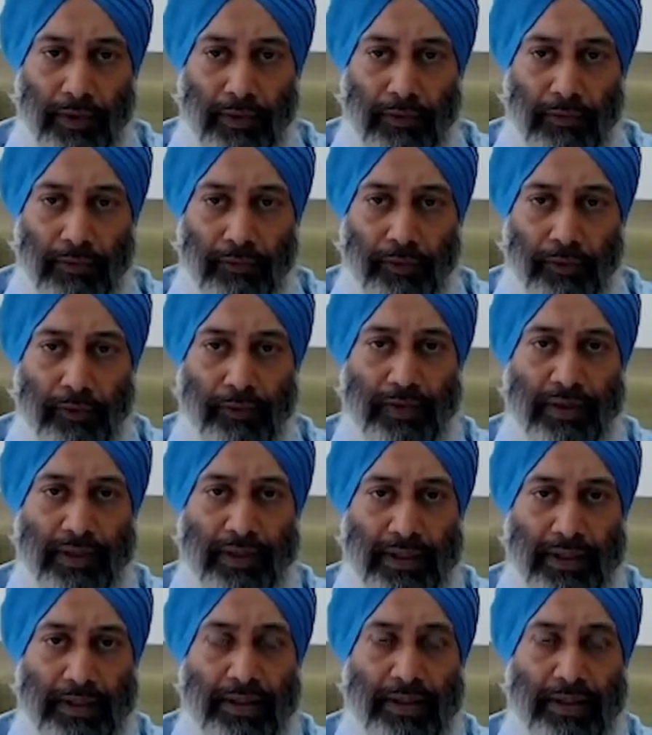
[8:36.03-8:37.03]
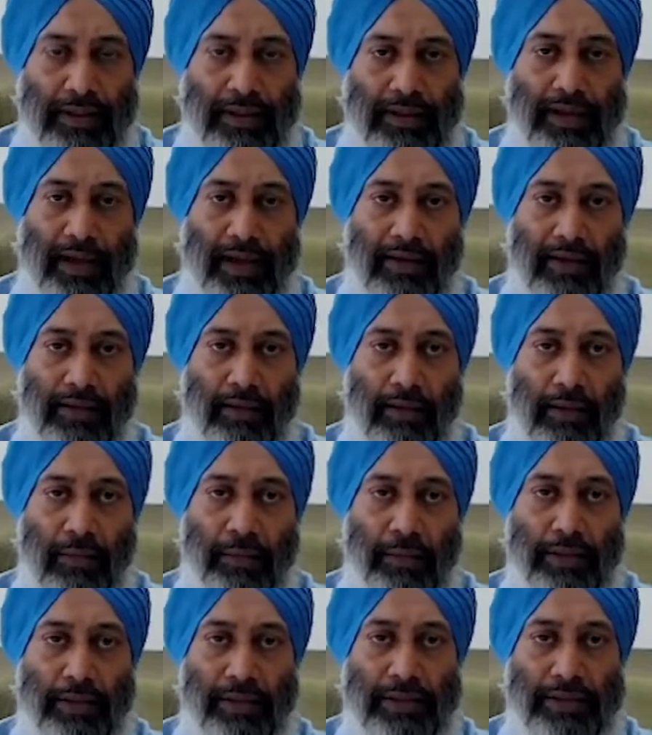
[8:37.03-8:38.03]
50 lakh
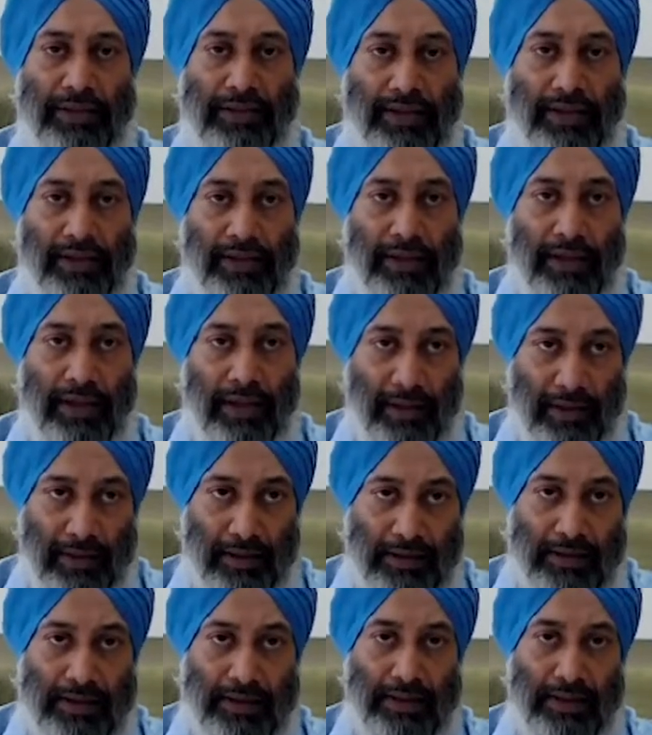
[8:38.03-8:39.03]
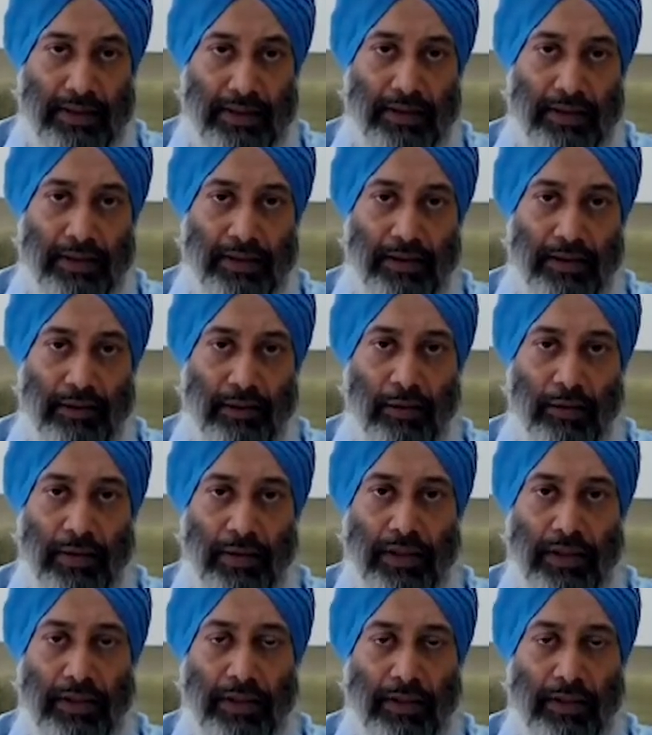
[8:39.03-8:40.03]
operational cars
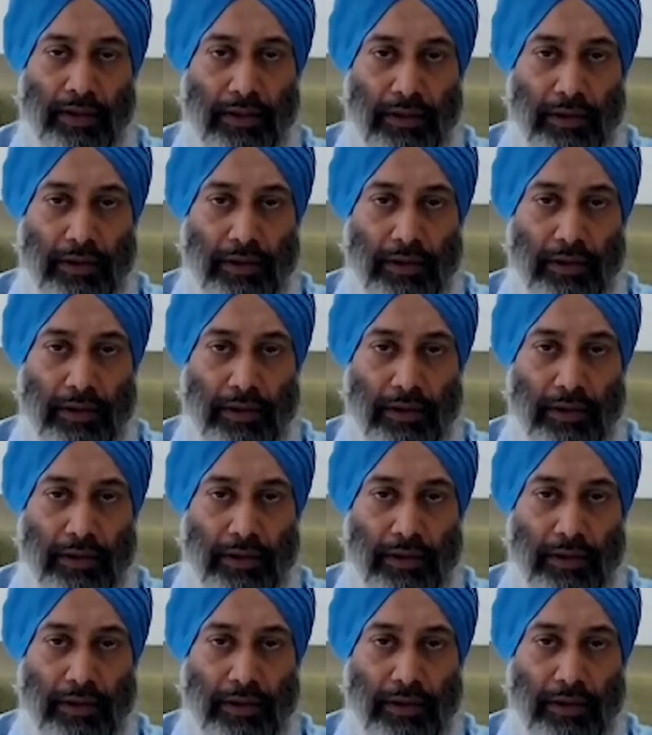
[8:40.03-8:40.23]
going